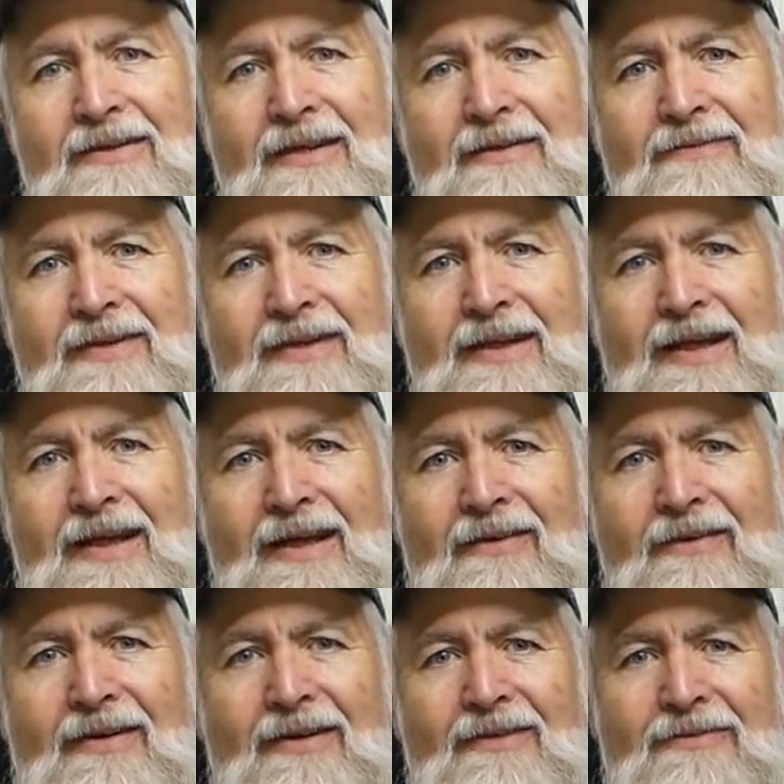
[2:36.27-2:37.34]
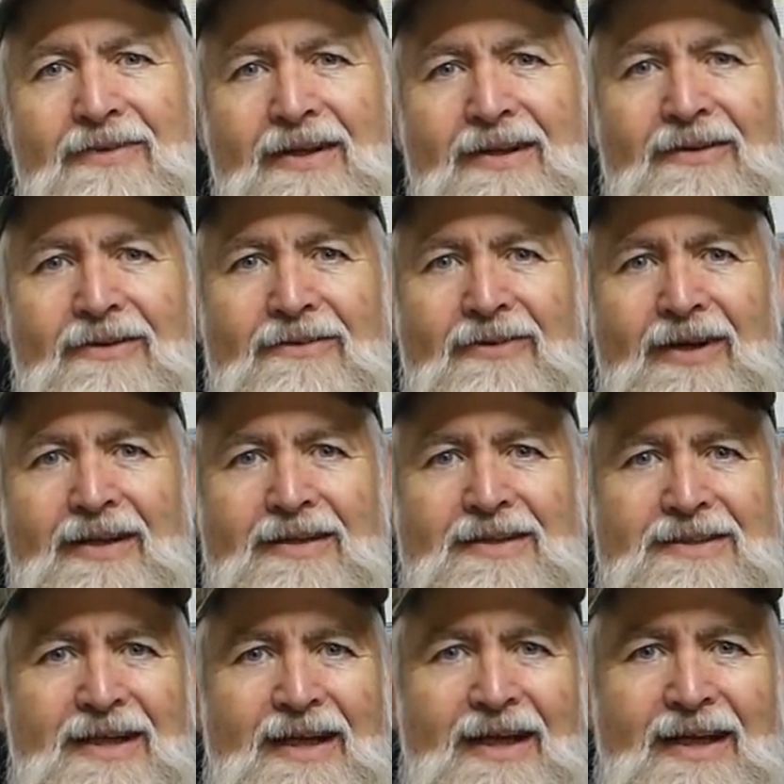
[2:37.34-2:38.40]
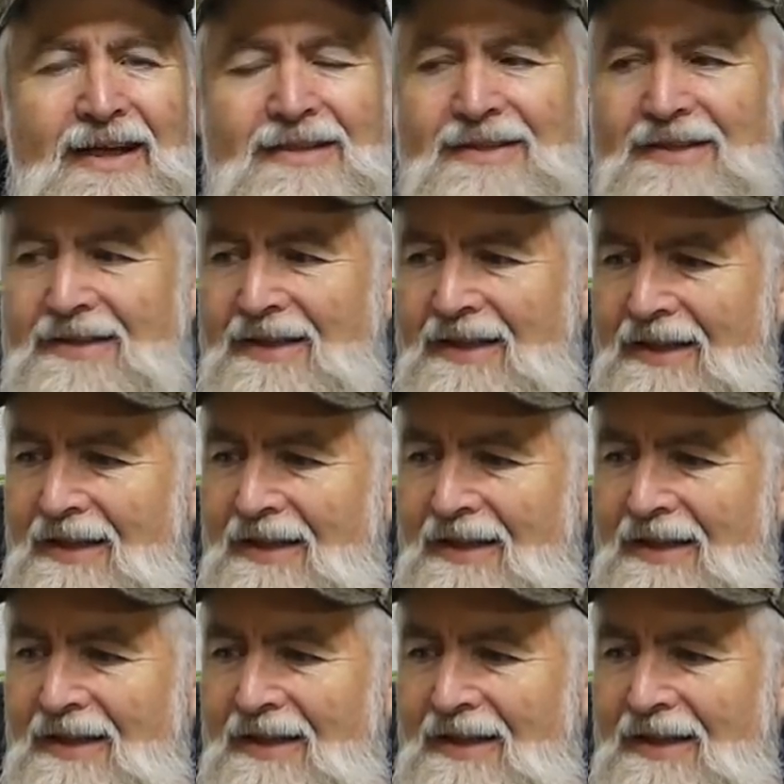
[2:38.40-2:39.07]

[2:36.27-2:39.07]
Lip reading: I left it there, and I've had a look around the stands, and